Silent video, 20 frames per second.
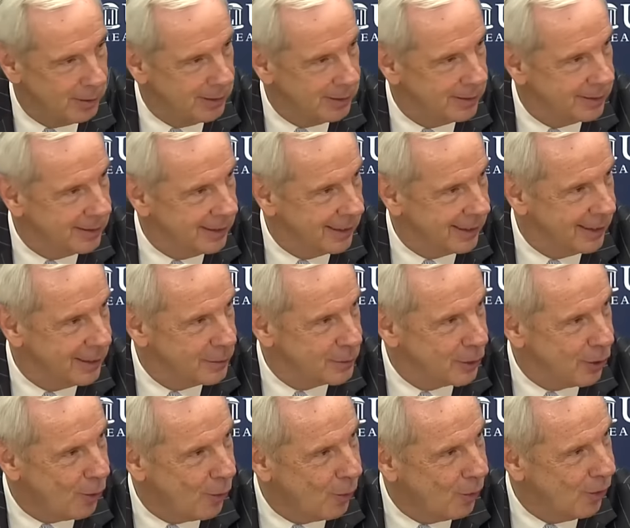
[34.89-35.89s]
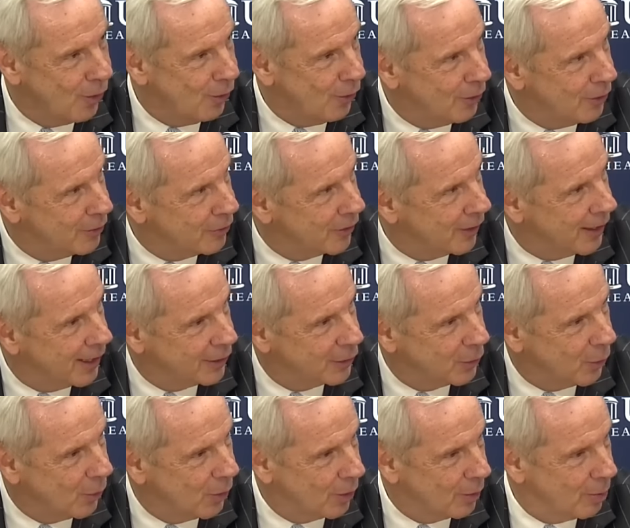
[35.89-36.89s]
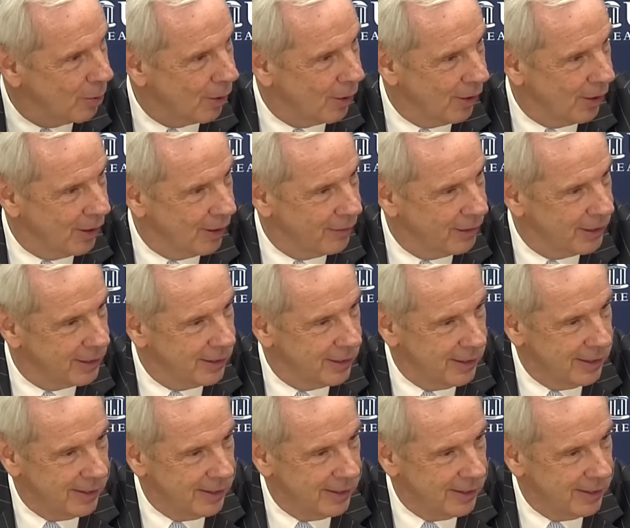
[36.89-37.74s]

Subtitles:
and thinking he was all world and forgot the work part of it.